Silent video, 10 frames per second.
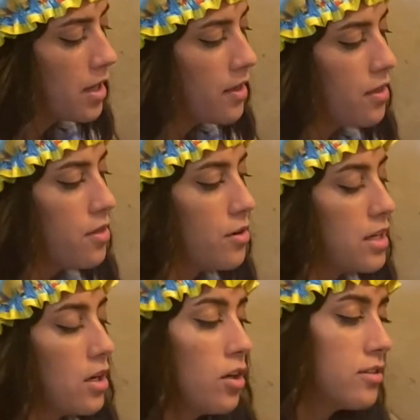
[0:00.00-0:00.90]
and
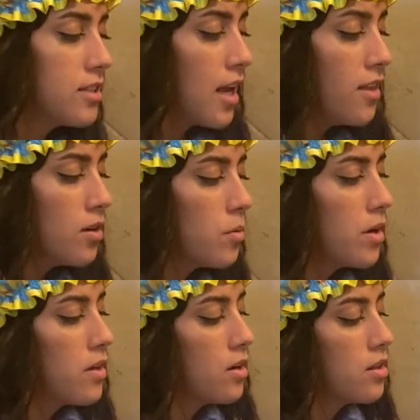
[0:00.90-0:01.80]
30 all together
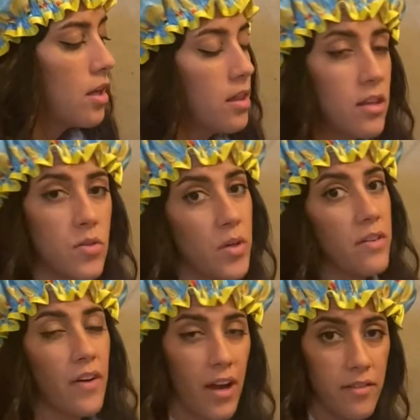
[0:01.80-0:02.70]
were there than the
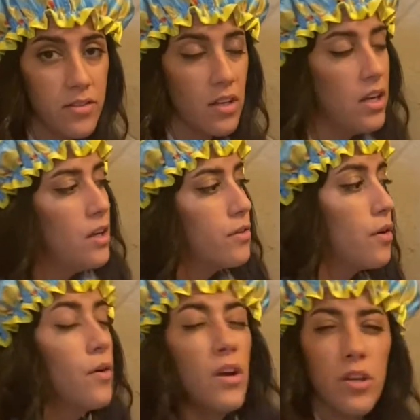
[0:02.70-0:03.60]
25s?
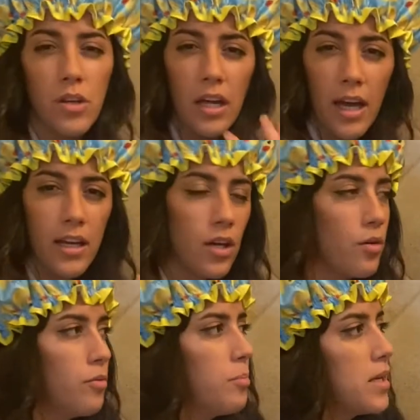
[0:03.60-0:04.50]
So you can kind of
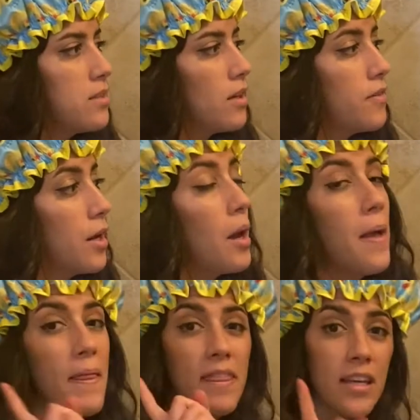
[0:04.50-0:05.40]
go based off there.
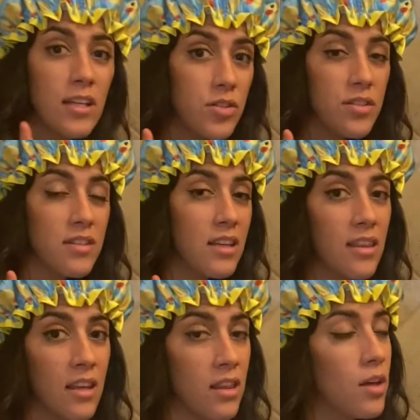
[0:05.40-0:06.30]
The interesting
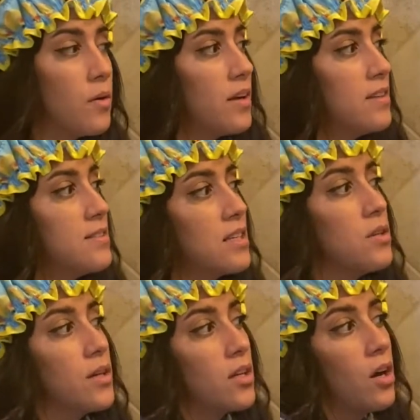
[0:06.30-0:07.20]
thing though is that you
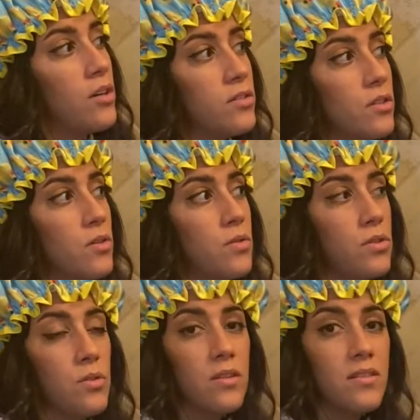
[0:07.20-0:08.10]
can also
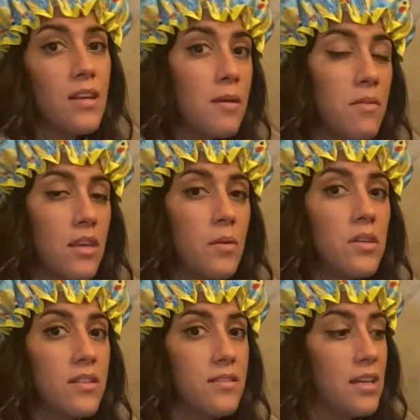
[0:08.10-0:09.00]
do the same thing with
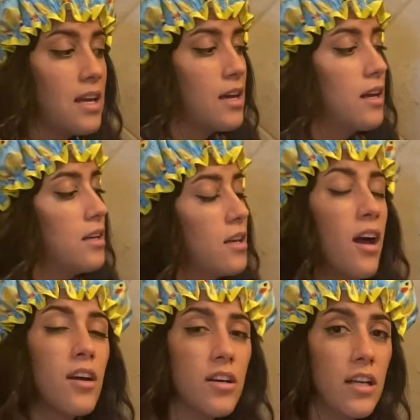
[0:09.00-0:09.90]
this data,
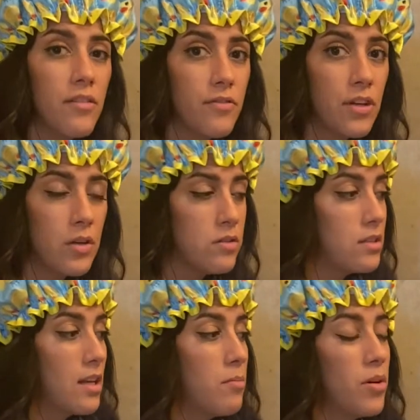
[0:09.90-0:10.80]
not create a frequency
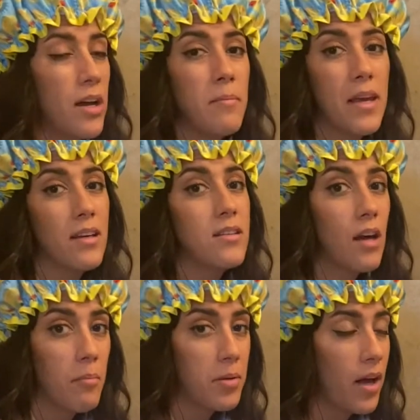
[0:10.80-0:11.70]
table and make a
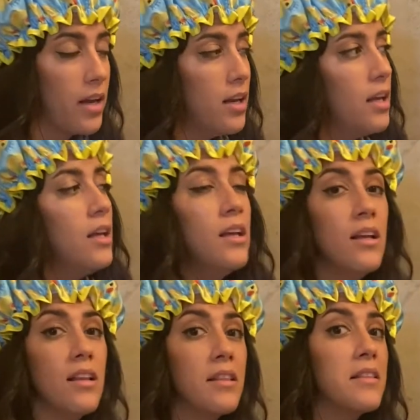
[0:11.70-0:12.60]
dot plot.
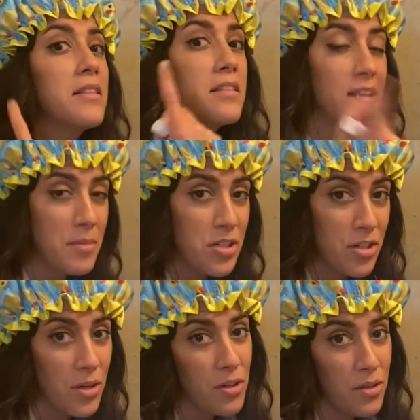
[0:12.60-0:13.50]
Let me
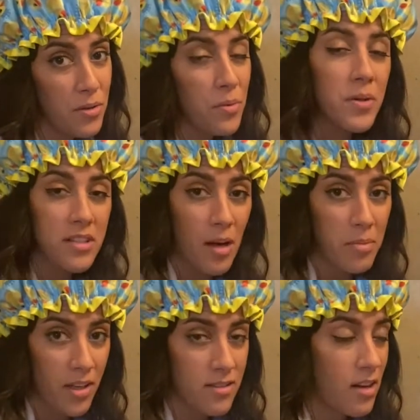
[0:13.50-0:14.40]
show you what dot
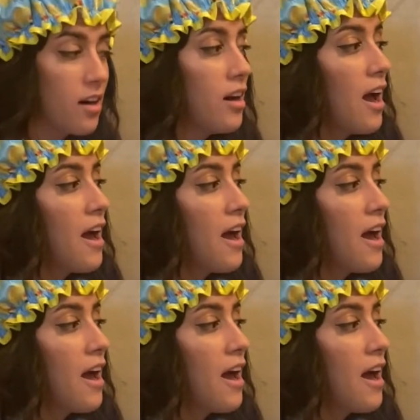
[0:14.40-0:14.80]
plots are,